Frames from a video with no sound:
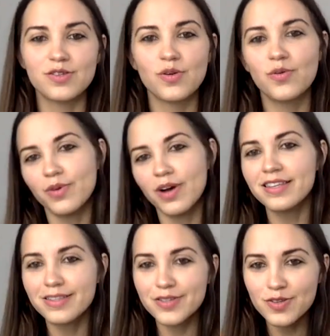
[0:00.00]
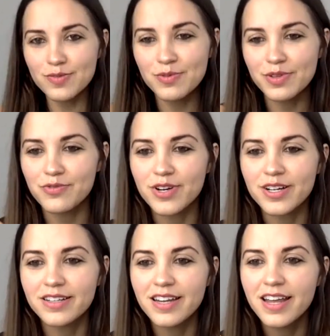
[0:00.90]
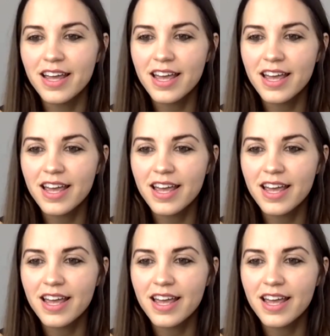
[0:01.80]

So I think this will be really fun.